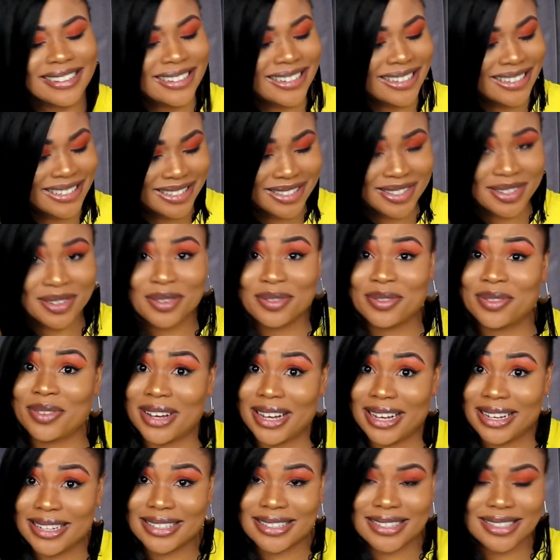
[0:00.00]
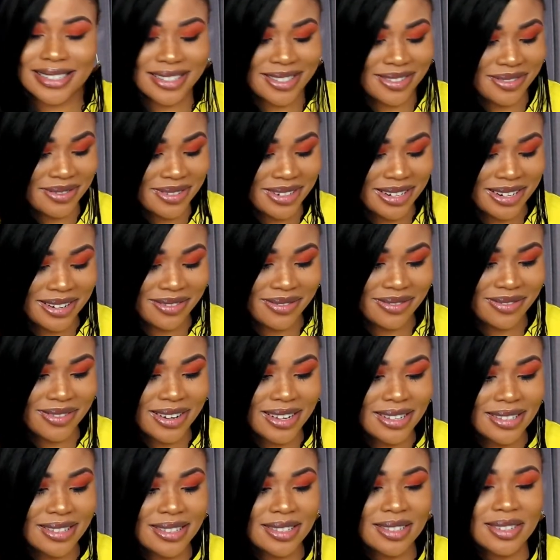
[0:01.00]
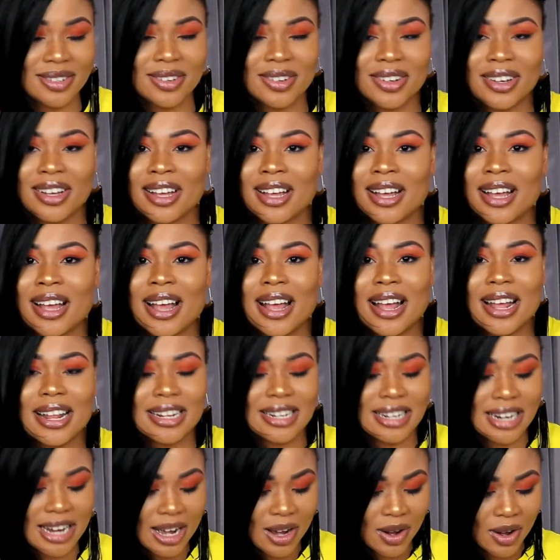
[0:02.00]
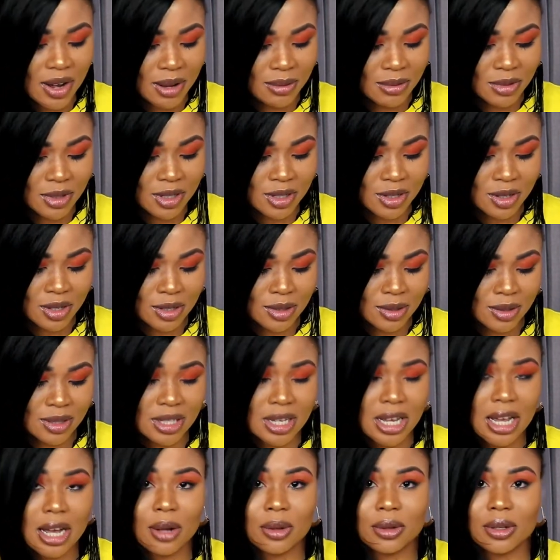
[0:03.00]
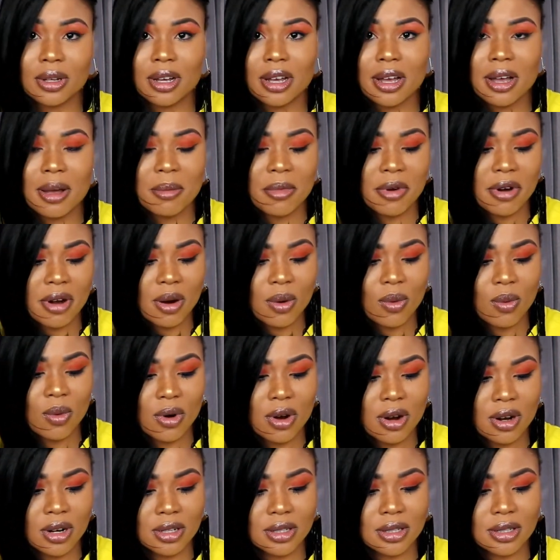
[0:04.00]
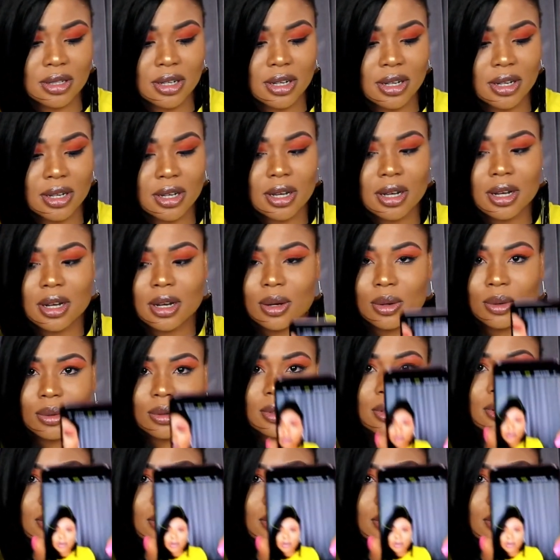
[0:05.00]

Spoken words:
It's so fast. It's really fast. So now I'm just going to see how the camera works, like how.